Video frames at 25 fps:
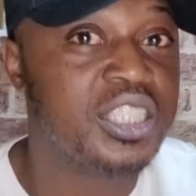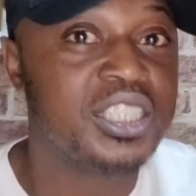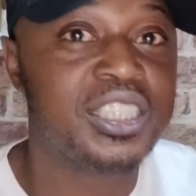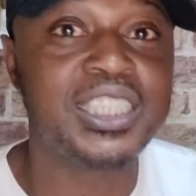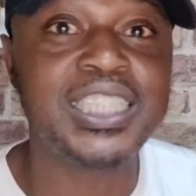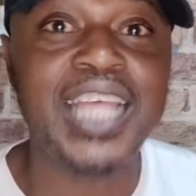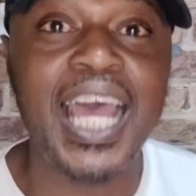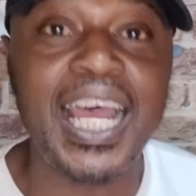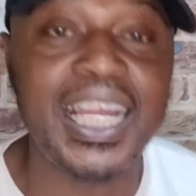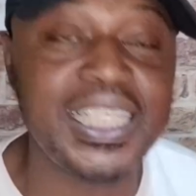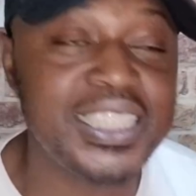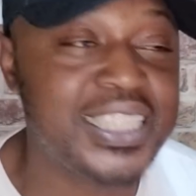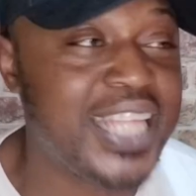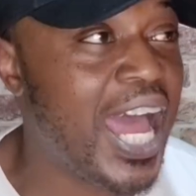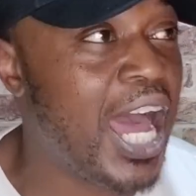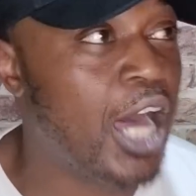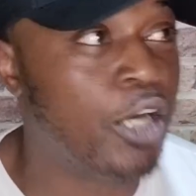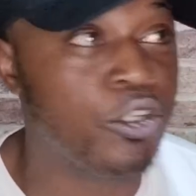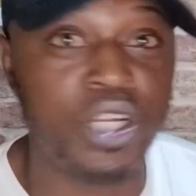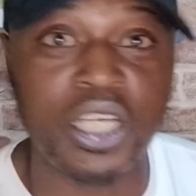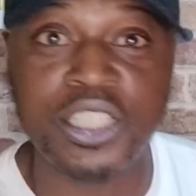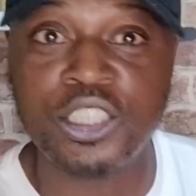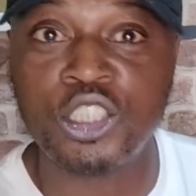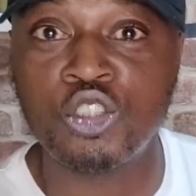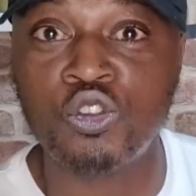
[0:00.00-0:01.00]
Sat
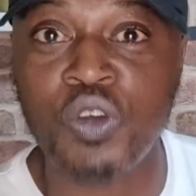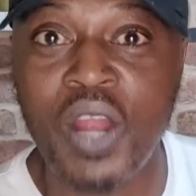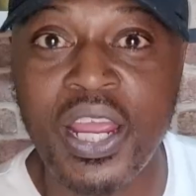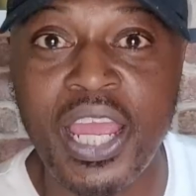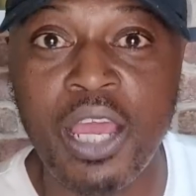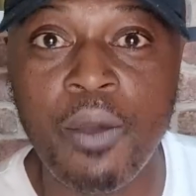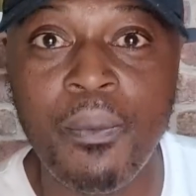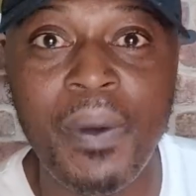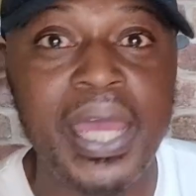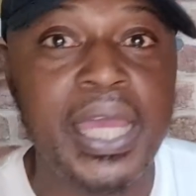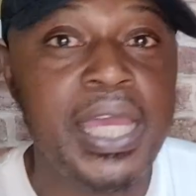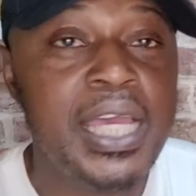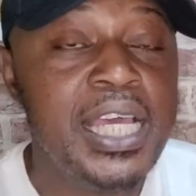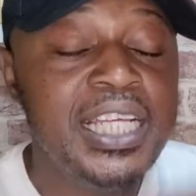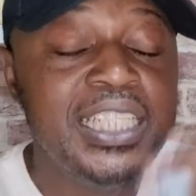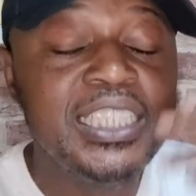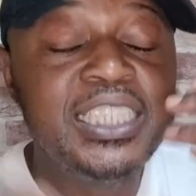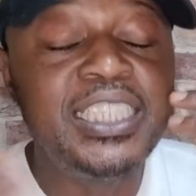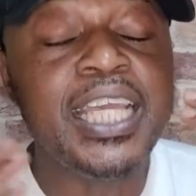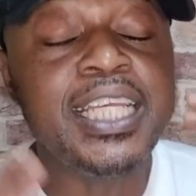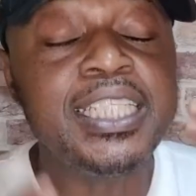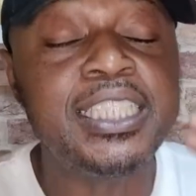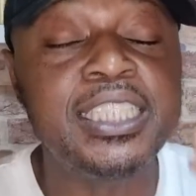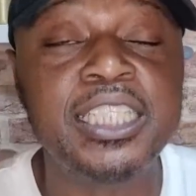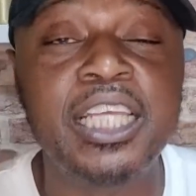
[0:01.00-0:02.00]
down and straight away,
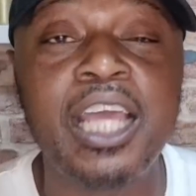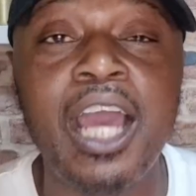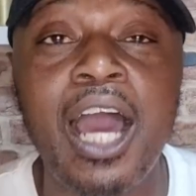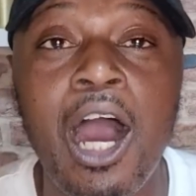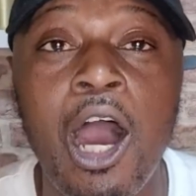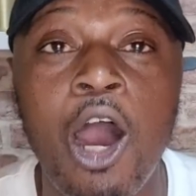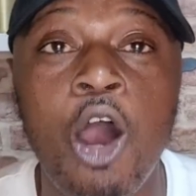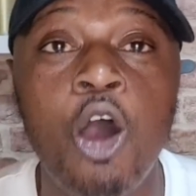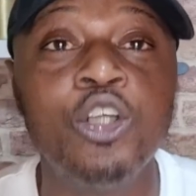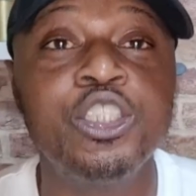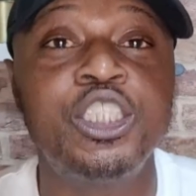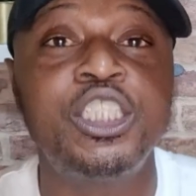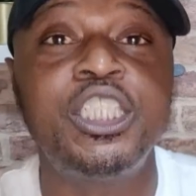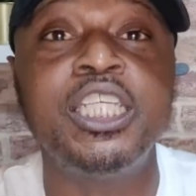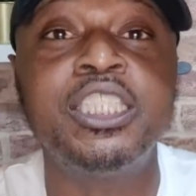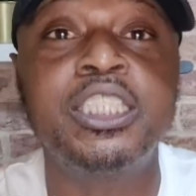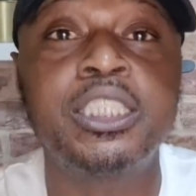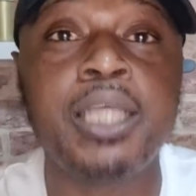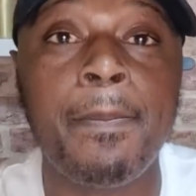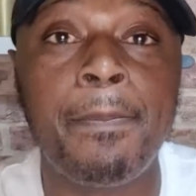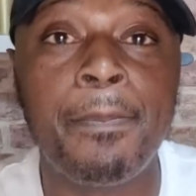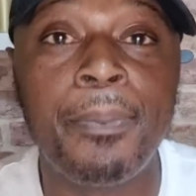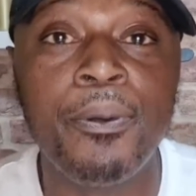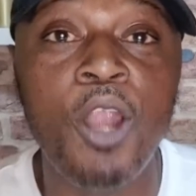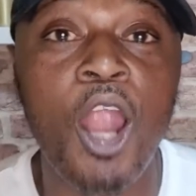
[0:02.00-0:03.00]
this girl, she's
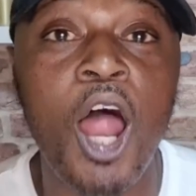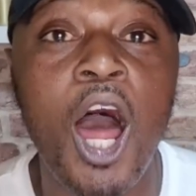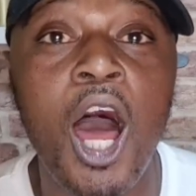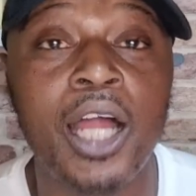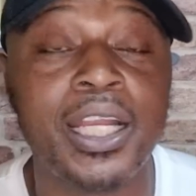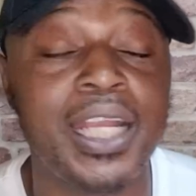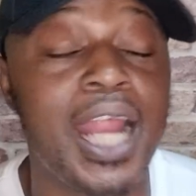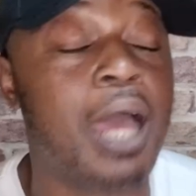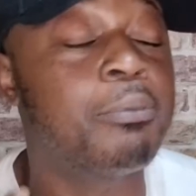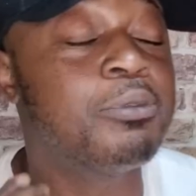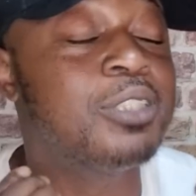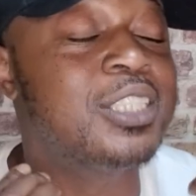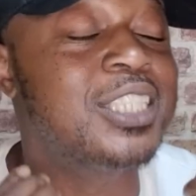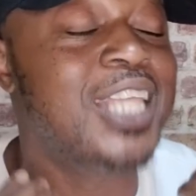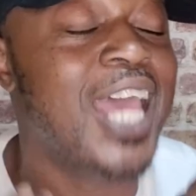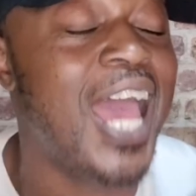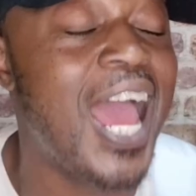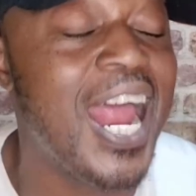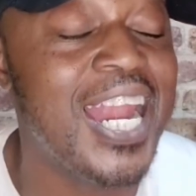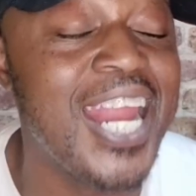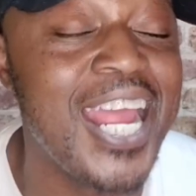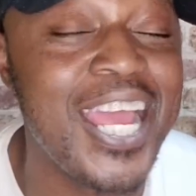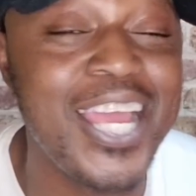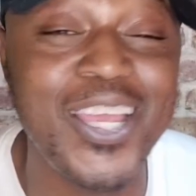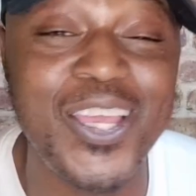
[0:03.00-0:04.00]
a plant, I'm
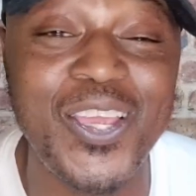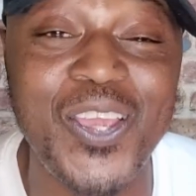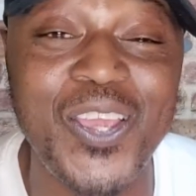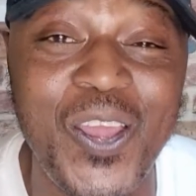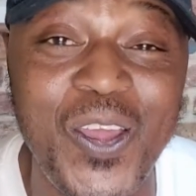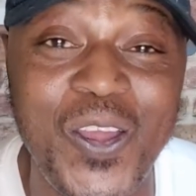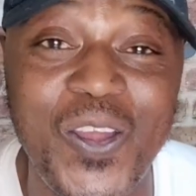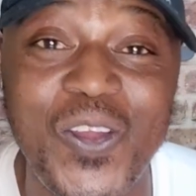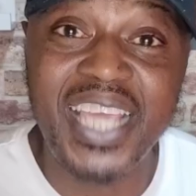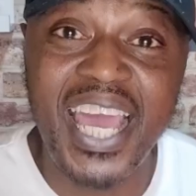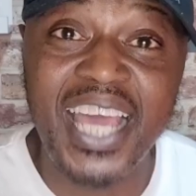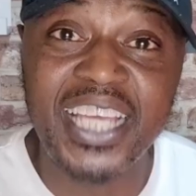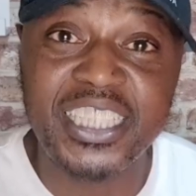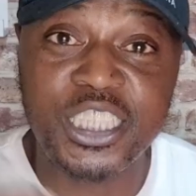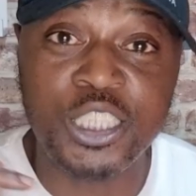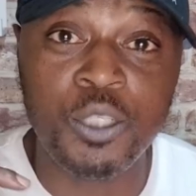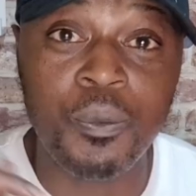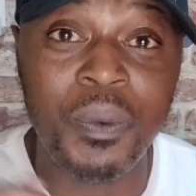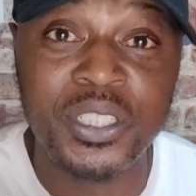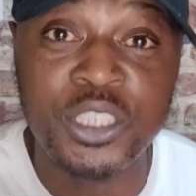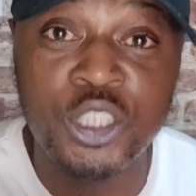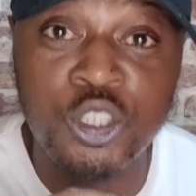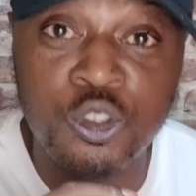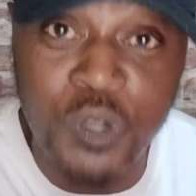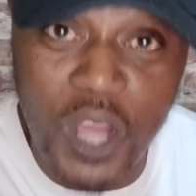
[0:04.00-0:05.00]
telling you. Yeah, she
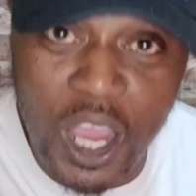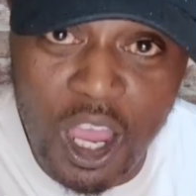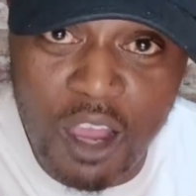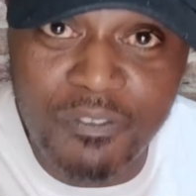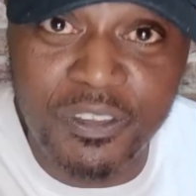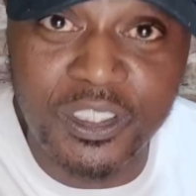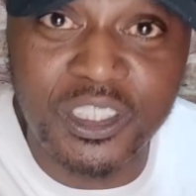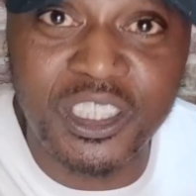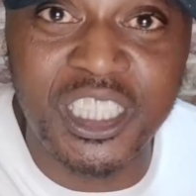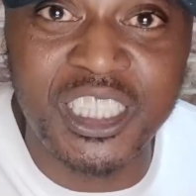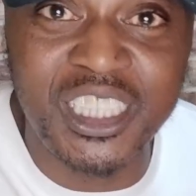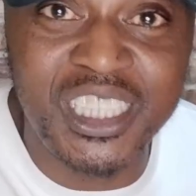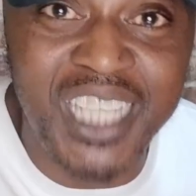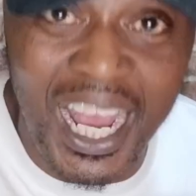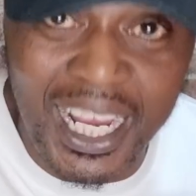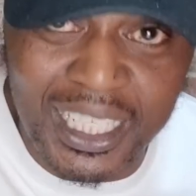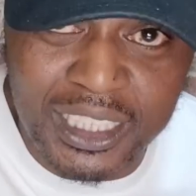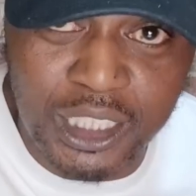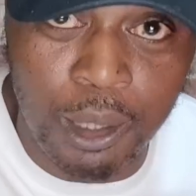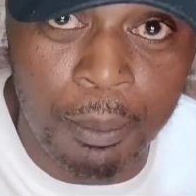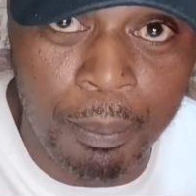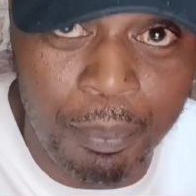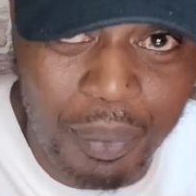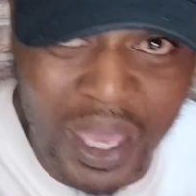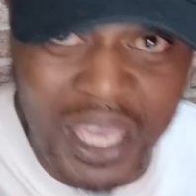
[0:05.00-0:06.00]
went straight over to
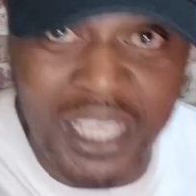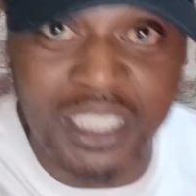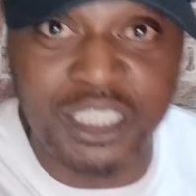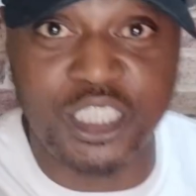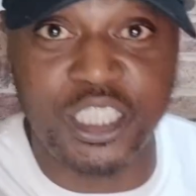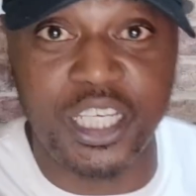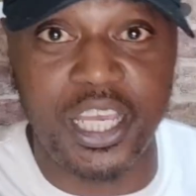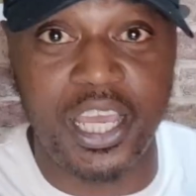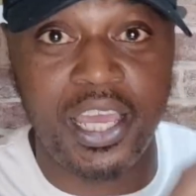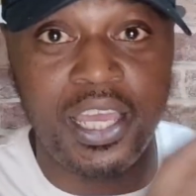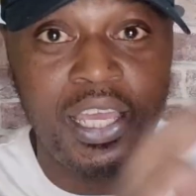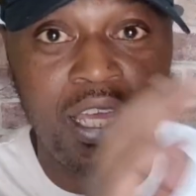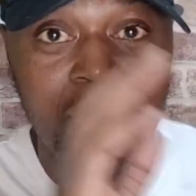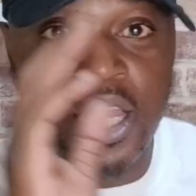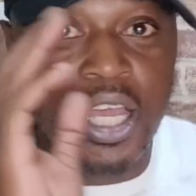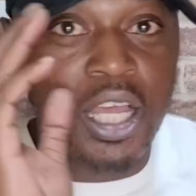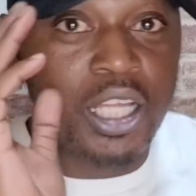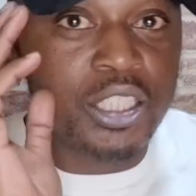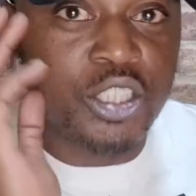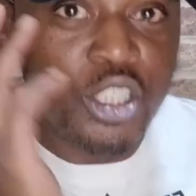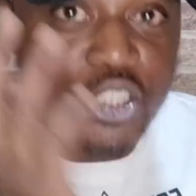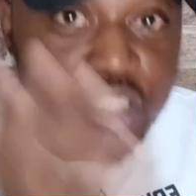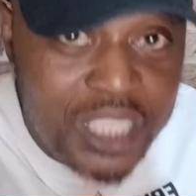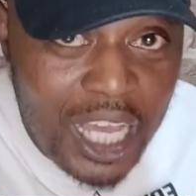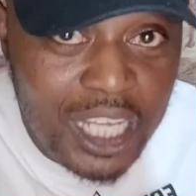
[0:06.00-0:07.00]
Jackson Page, yeah,
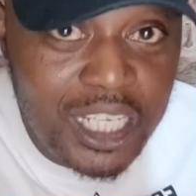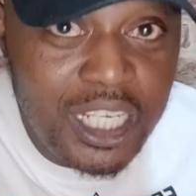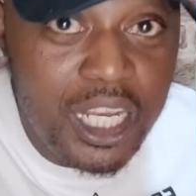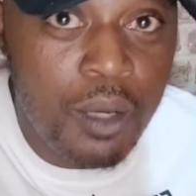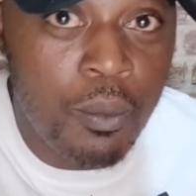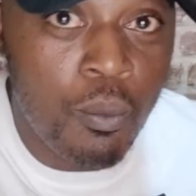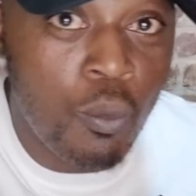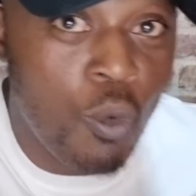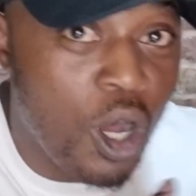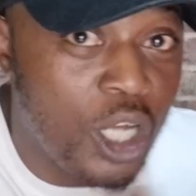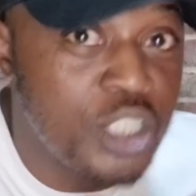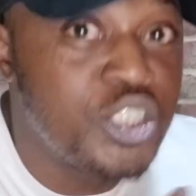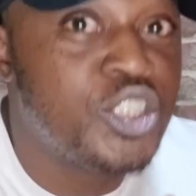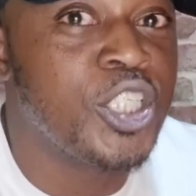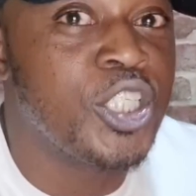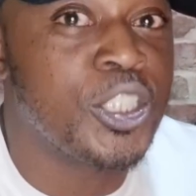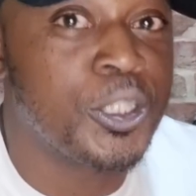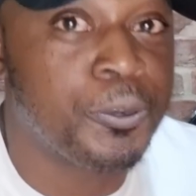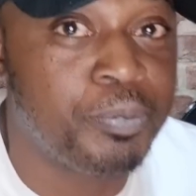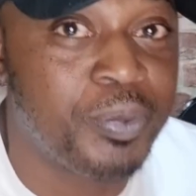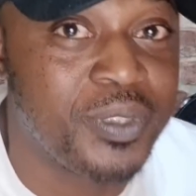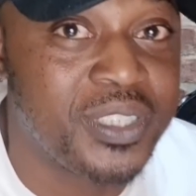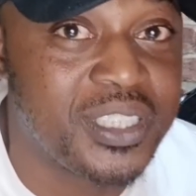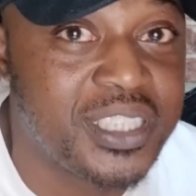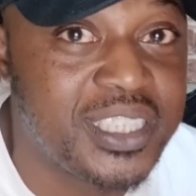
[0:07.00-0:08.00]
to tell them what had
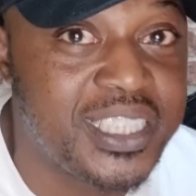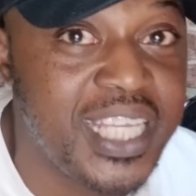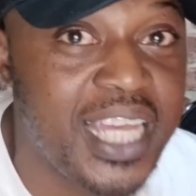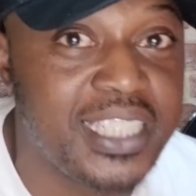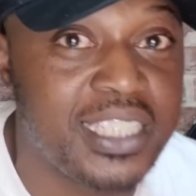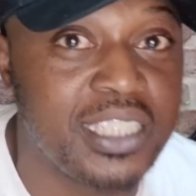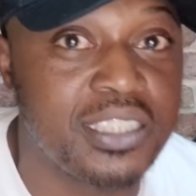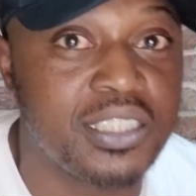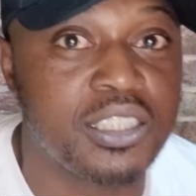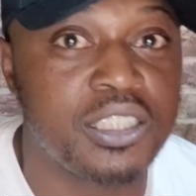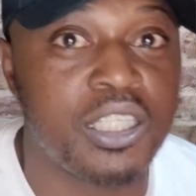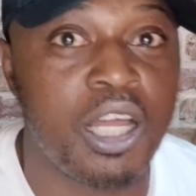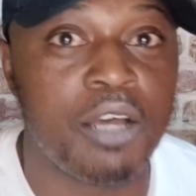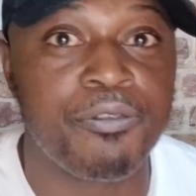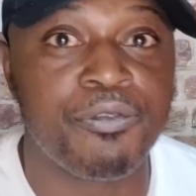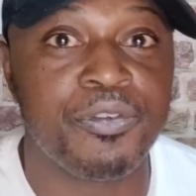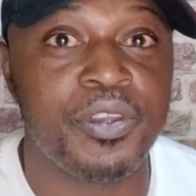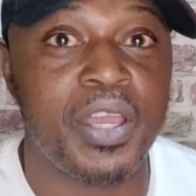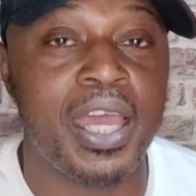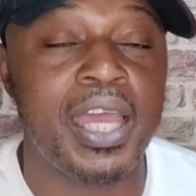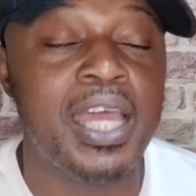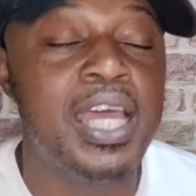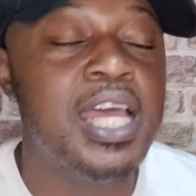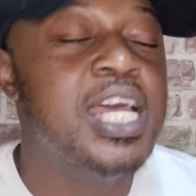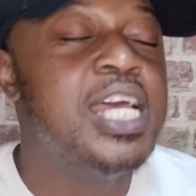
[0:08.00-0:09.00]
just been said and stuff,
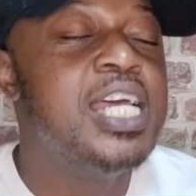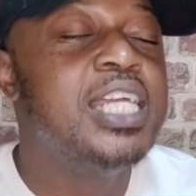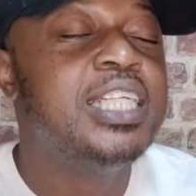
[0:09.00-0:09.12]
yeah.